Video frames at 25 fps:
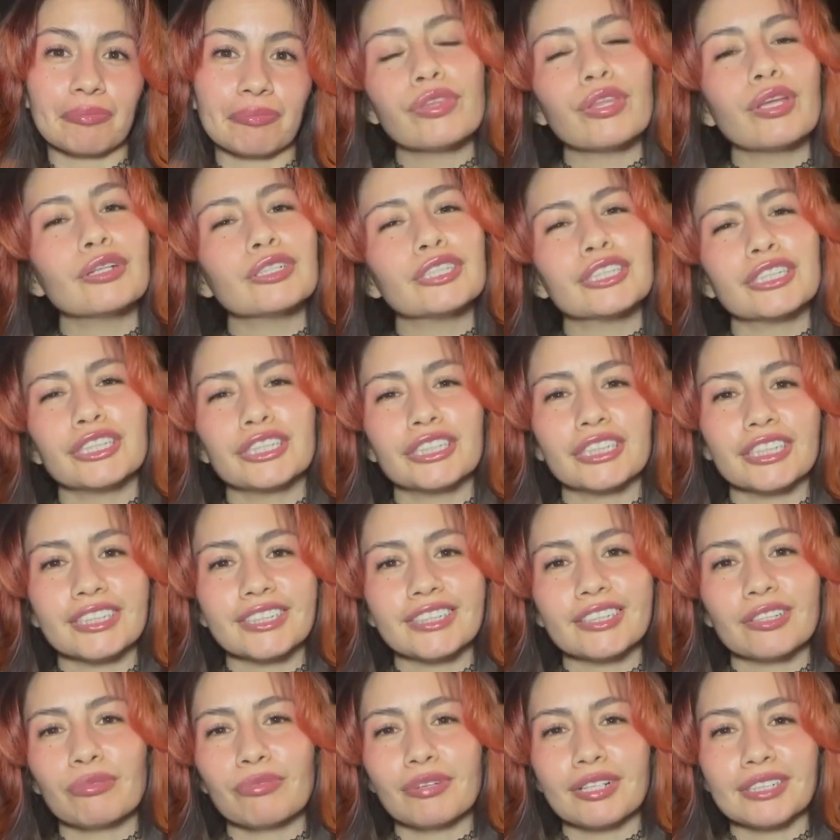Those are
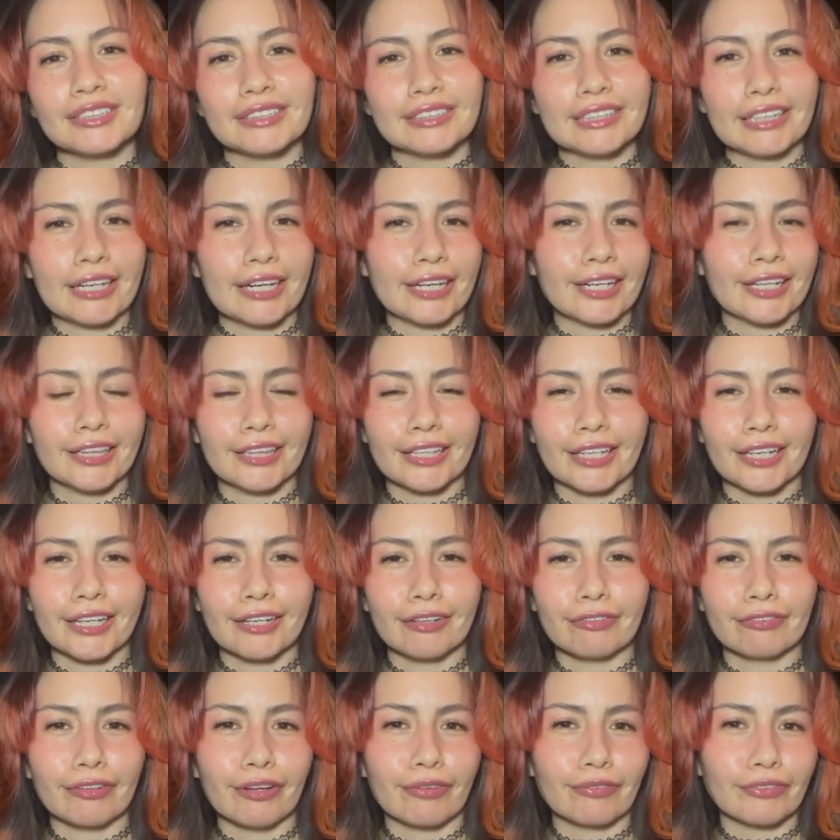just the ones that I can think
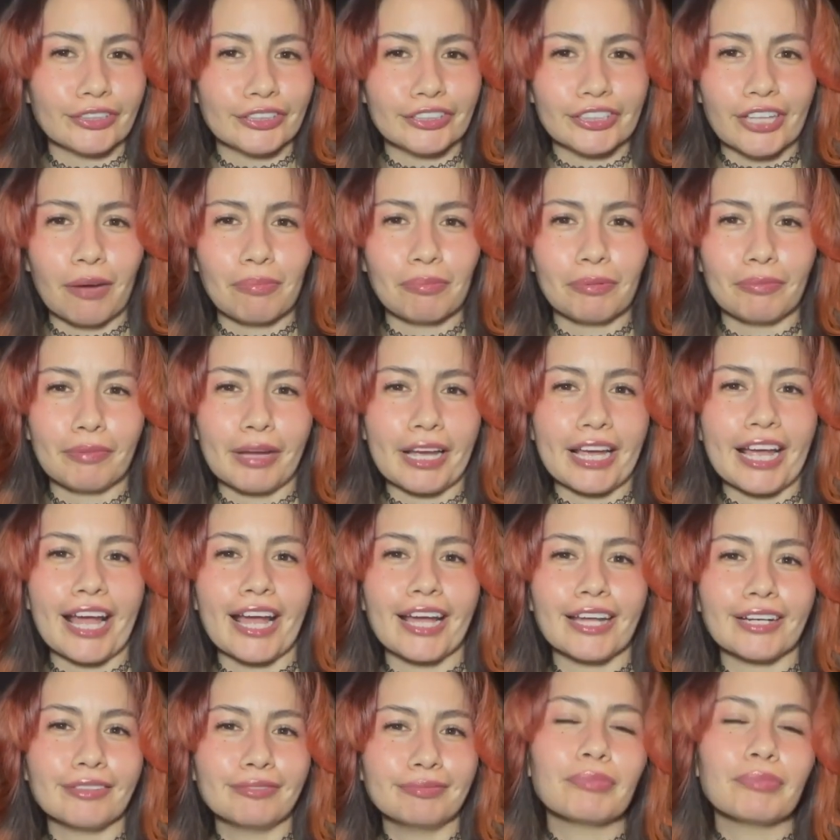of off the top of my head.